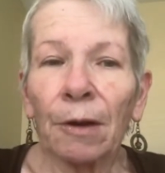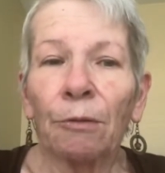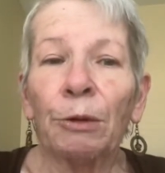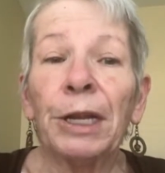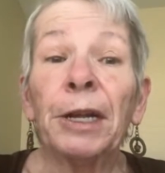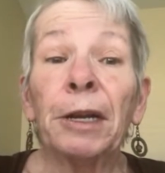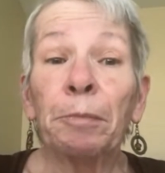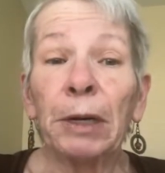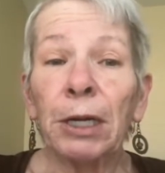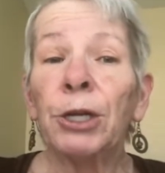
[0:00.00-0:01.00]
We did a
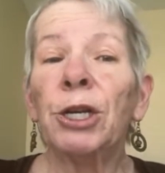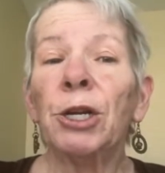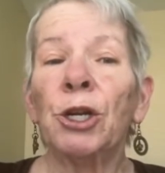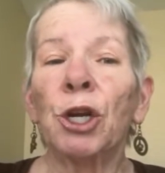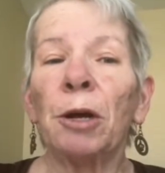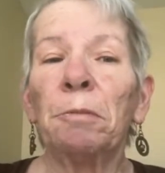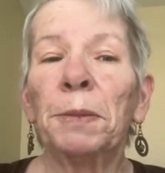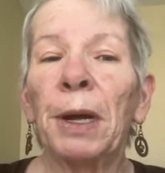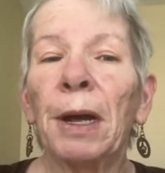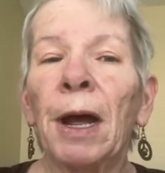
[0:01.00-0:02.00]
bungee
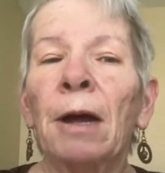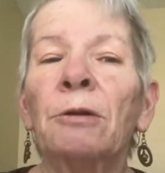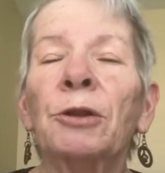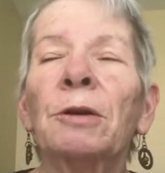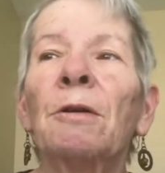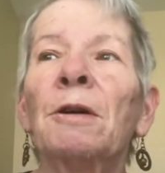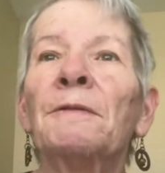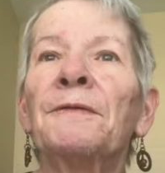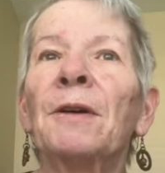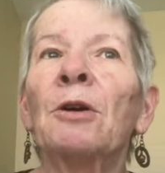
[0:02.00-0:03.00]
jump out
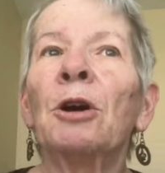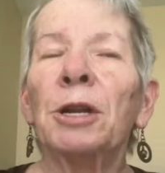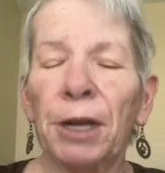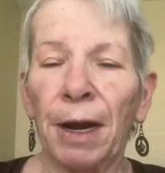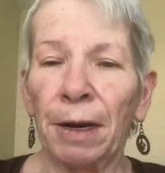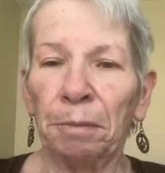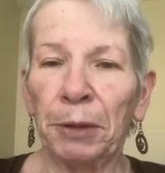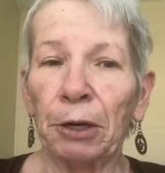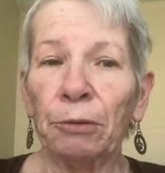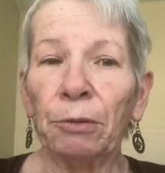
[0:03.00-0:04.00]
of a hot air
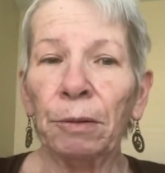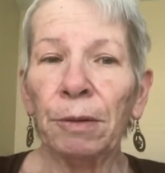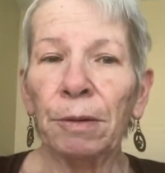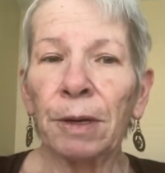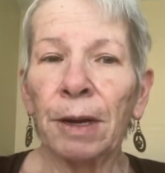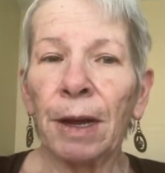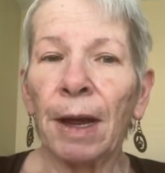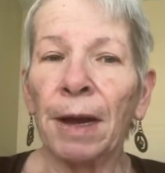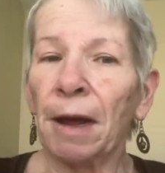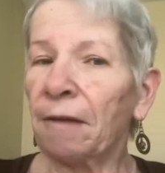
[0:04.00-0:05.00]
balloon.
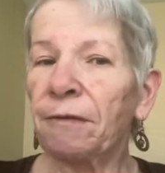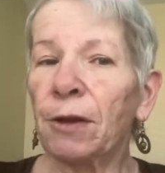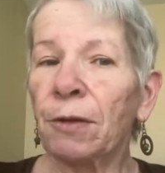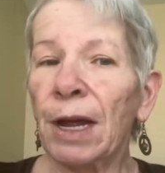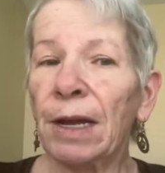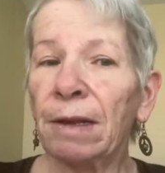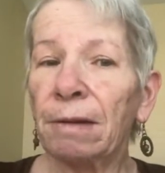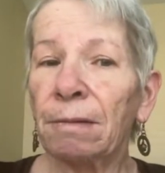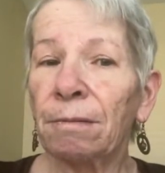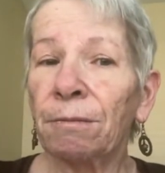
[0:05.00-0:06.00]
And after that,
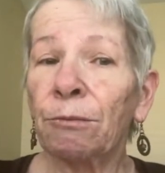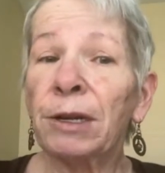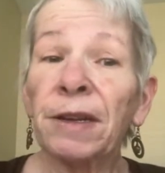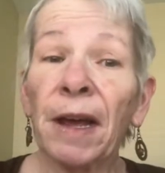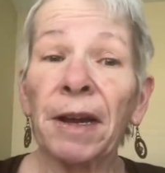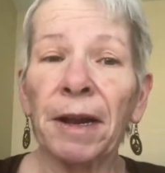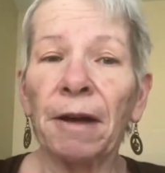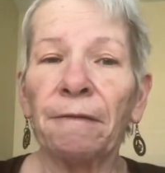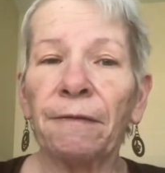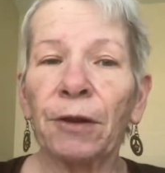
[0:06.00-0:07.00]
we
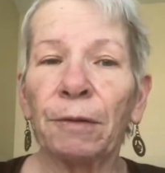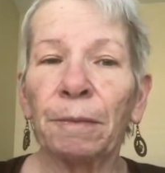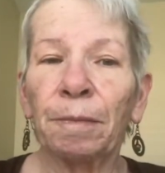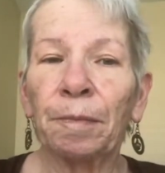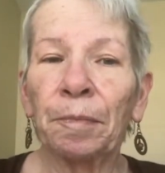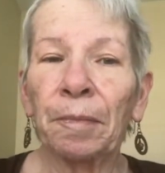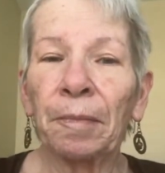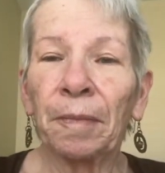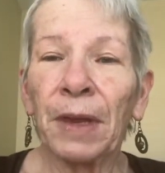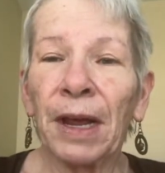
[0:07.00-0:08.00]
skydived.
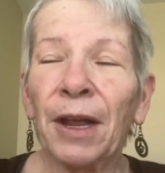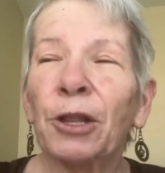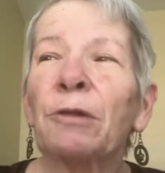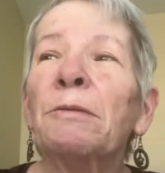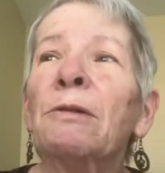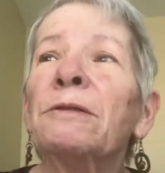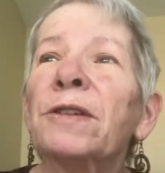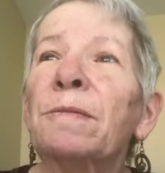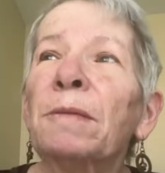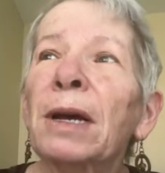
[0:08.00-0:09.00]
The
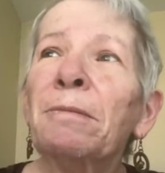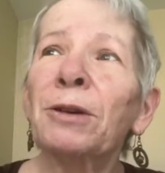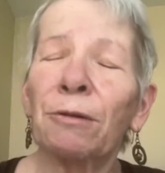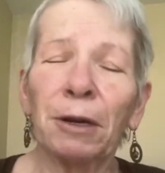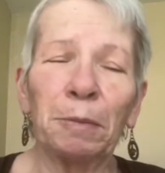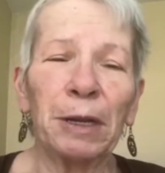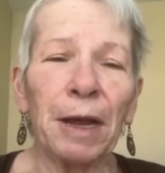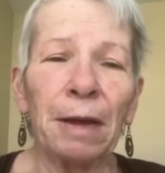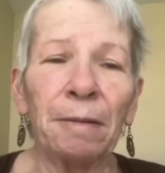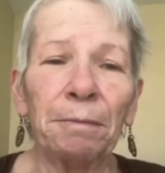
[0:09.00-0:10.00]
most memorable
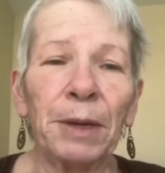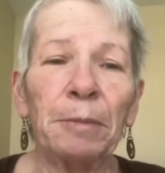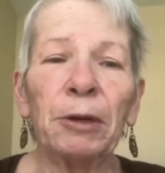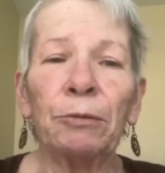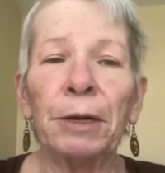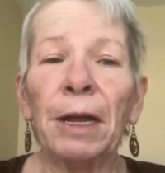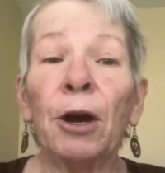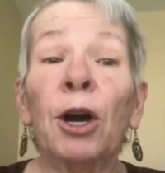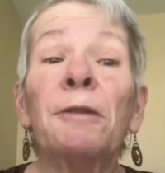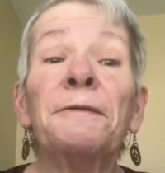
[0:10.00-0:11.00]
memory
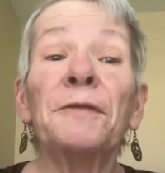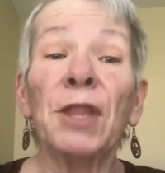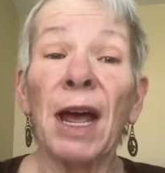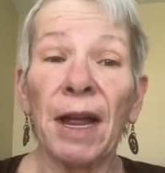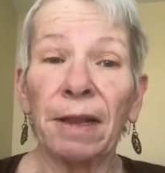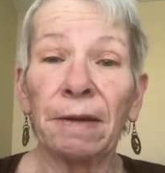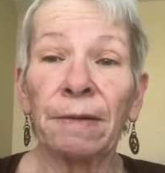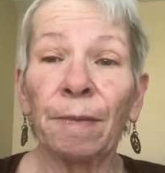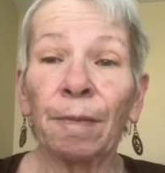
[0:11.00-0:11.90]
of that